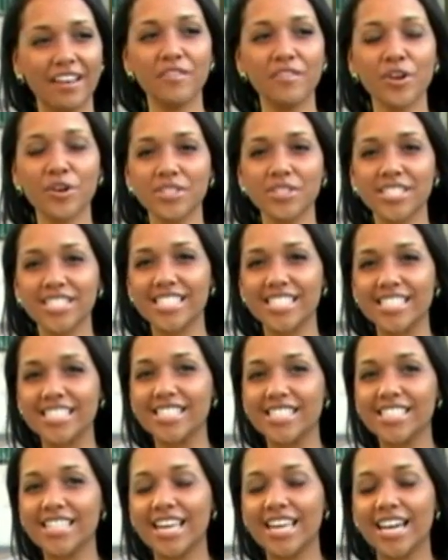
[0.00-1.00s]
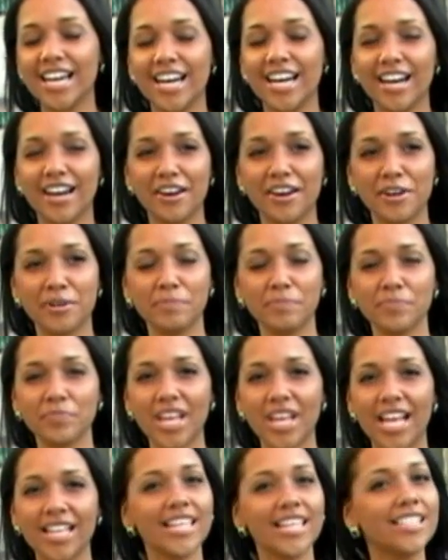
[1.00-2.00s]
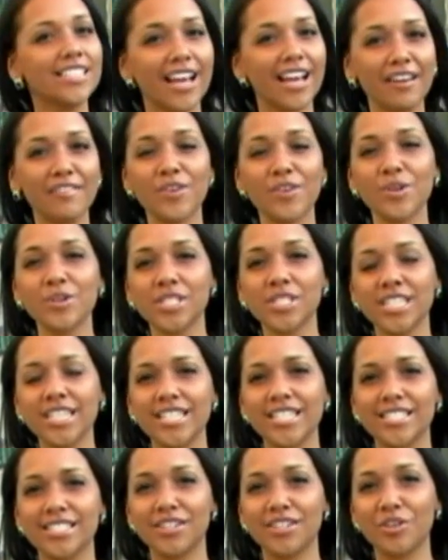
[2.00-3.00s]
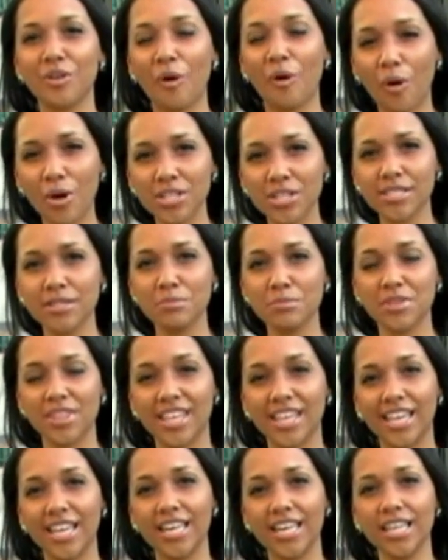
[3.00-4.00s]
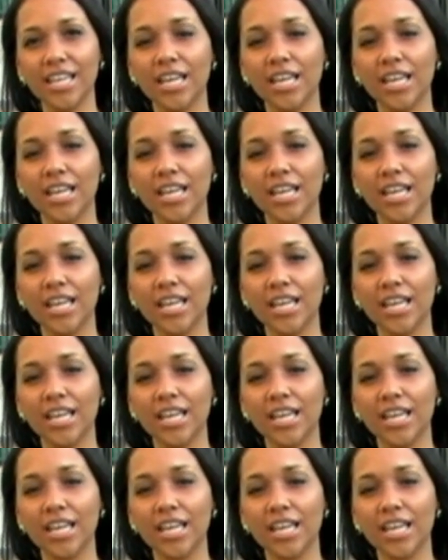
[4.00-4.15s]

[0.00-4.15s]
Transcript: Diversity. Um, I think diversity is an awesome thing.